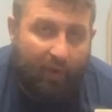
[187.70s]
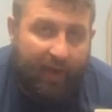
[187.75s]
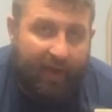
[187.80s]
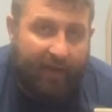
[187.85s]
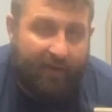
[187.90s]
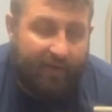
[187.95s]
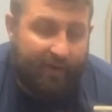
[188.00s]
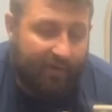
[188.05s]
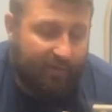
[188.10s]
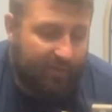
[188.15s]

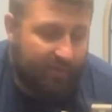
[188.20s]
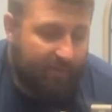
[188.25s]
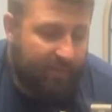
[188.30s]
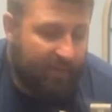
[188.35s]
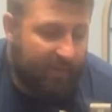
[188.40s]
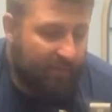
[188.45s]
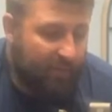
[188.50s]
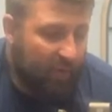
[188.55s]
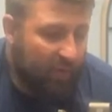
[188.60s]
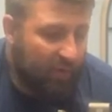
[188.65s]
carrier group and
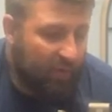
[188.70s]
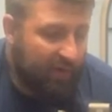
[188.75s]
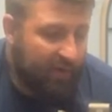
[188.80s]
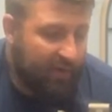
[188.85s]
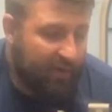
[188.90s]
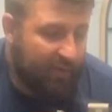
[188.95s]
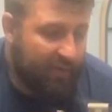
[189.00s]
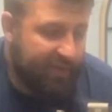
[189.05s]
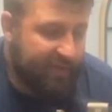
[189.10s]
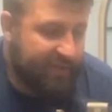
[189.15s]
the bolt are
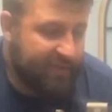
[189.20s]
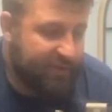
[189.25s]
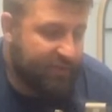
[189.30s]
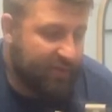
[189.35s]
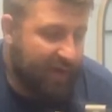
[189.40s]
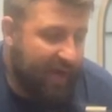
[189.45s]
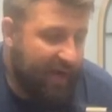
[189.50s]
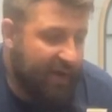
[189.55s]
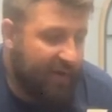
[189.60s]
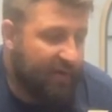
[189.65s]
going to
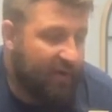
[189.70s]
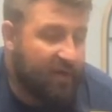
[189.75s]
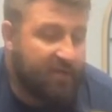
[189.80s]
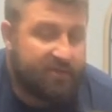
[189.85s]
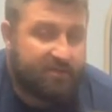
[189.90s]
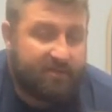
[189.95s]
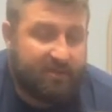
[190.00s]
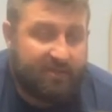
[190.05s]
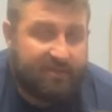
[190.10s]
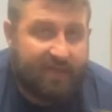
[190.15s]
drag
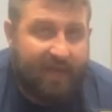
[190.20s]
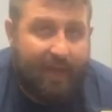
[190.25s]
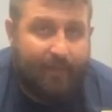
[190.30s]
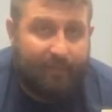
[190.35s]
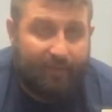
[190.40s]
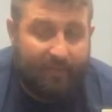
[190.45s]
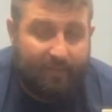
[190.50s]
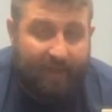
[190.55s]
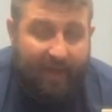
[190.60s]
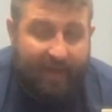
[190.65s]
across the top
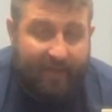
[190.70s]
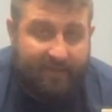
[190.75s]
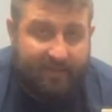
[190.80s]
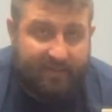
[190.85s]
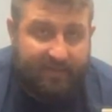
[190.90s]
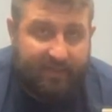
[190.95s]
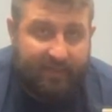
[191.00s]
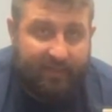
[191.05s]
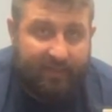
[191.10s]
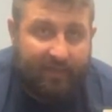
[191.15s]
of the
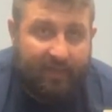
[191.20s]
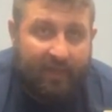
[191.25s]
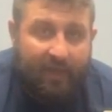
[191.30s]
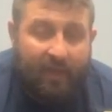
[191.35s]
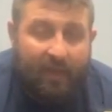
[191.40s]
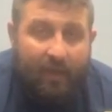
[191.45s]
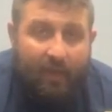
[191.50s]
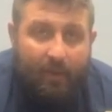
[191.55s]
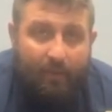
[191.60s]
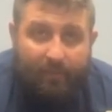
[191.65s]
magazine,
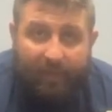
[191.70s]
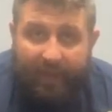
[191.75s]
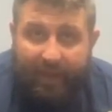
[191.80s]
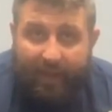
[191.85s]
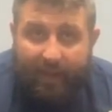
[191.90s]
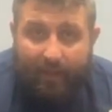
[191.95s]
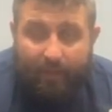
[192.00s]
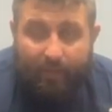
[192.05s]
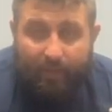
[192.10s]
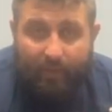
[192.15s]

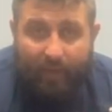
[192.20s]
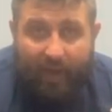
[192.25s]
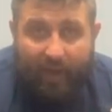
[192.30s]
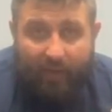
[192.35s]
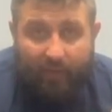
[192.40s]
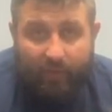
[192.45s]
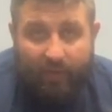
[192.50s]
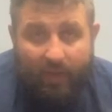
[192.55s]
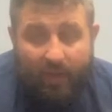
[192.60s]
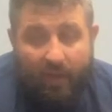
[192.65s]
picking up a
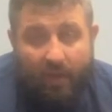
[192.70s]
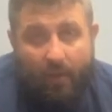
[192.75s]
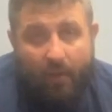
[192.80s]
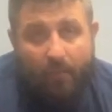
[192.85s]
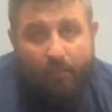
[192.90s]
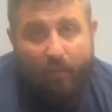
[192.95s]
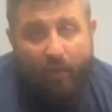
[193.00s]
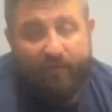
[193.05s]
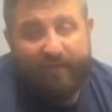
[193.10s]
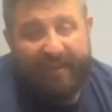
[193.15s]
round,
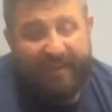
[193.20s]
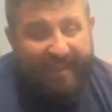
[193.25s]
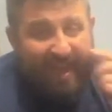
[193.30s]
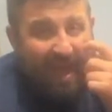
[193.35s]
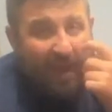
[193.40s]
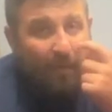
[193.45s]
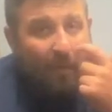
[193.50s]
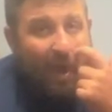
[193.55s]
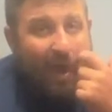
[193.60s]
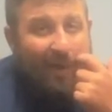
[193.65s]
moving
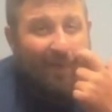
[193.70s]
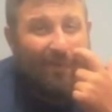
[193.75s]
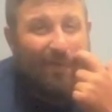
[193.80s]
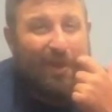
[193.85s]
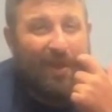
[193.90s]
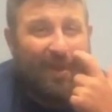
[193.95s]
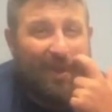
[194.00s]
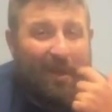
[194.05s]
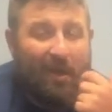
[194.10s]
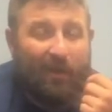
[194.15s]
that round
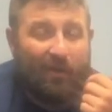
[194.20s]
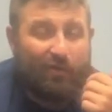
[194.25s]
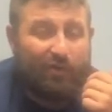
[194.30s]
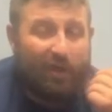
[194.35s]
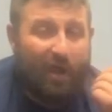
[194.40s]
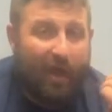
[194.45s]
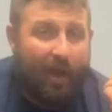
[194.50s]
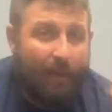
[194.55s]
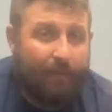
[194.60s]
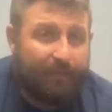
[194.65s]

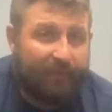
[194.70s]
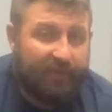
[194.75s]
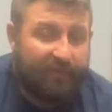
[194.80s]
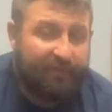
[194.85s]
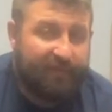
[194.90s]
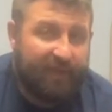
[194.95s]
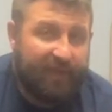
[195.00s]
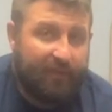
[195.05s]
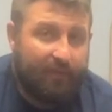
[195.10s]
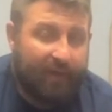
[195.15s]
up the
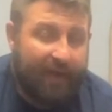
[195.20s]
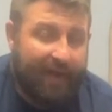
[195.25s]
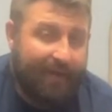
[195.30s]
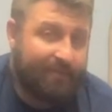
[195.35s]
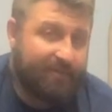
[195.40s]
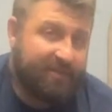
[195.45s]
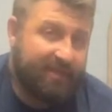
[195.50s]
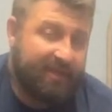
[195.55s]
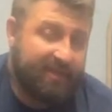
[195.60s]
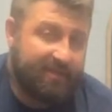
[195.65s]
feed
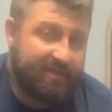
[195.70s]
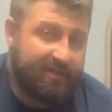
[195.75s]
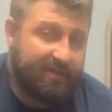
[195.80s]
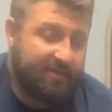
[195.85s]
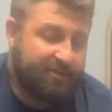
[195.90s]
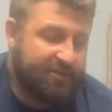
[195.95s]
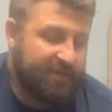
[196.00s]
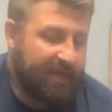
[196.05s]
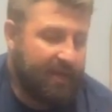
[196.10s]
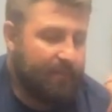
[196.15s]
ramps into the
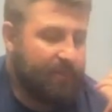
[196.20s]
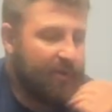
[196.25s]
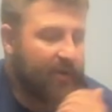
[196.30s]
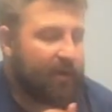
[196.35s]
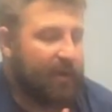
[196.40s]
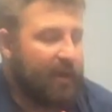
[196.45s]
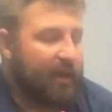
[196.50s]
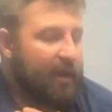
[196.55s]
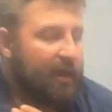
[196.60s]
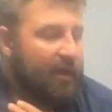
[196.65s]
chamber.
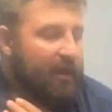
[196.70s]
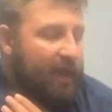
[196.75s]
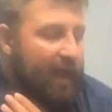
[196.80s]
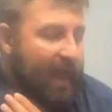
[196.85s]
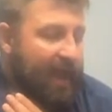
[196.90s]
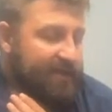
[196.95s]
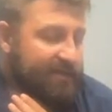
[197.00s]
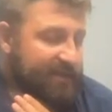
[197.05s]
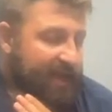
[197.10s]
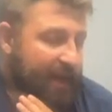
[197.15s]

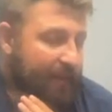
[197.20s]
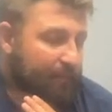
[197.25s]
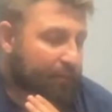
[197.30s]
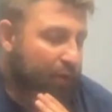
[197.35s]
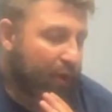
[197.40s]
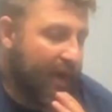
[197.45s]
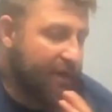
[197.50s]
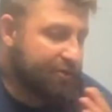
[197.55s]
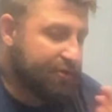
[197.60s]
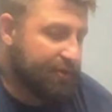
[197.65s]
As that
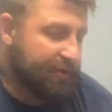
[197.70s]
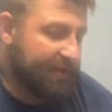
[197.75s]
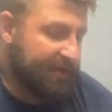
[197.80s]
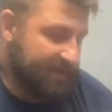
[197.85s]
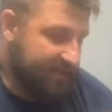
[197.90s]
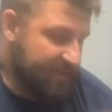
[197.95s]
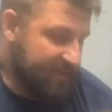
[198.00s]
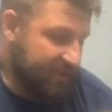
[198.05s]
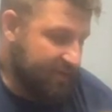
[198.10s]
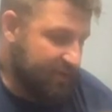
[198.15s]
pressure
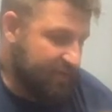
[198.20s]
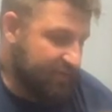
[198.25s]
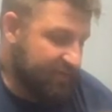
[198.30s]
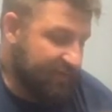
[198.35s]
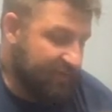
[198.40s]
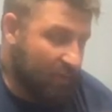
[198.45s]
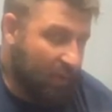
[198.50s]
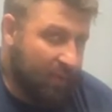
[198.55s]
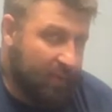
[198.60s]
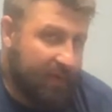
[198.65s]
continues
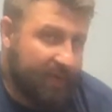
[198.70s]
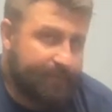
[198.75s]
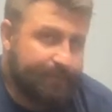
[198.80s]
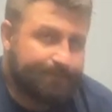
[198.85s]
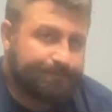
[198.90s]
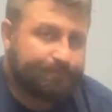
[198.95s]
forward,